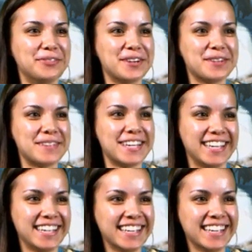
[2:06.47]
for me.
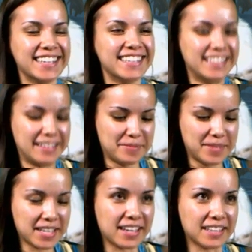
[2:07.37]

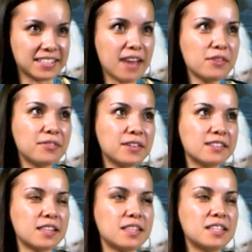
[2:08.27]
because I have a
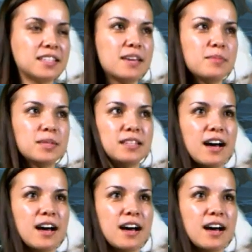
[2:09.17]
feeling that this game is